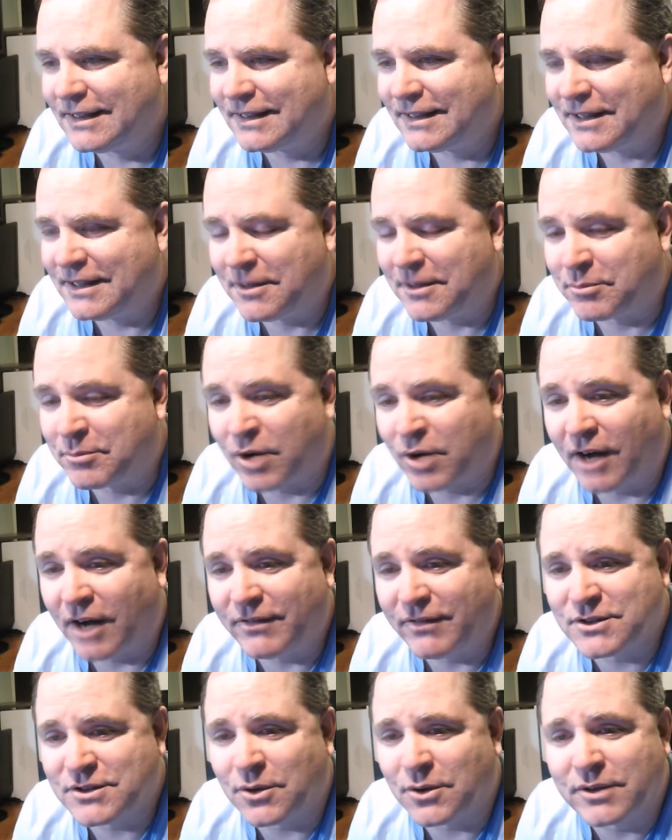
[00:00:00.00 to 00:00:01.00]
The
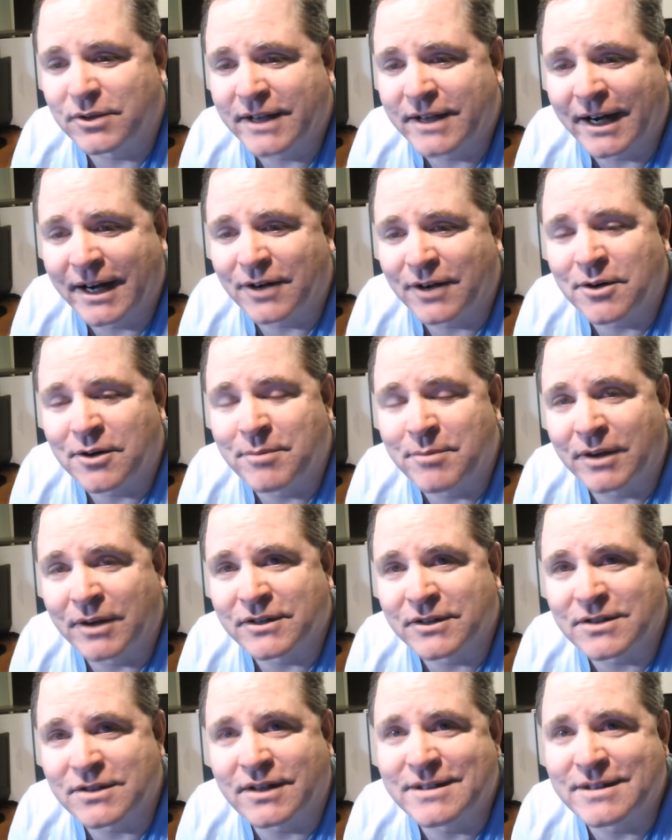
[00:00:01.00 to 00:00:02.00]
prophets don't care about
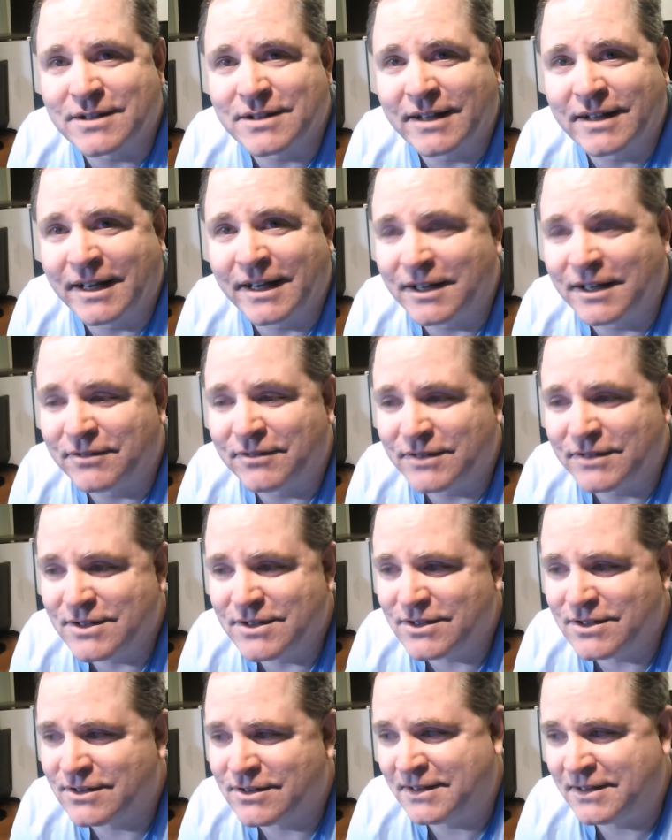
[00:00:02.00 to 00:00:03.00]
the signs in the
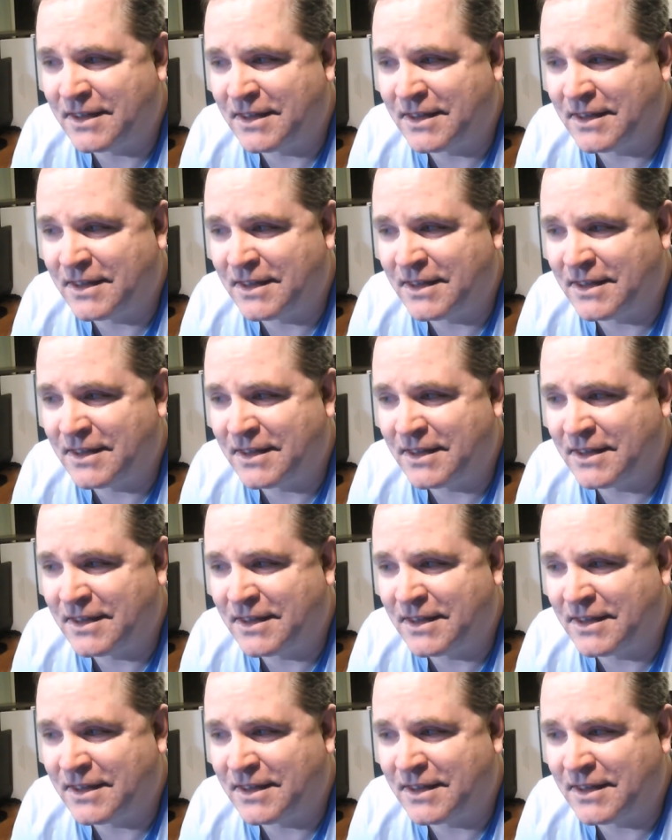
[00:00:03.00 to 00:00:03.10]
heavens.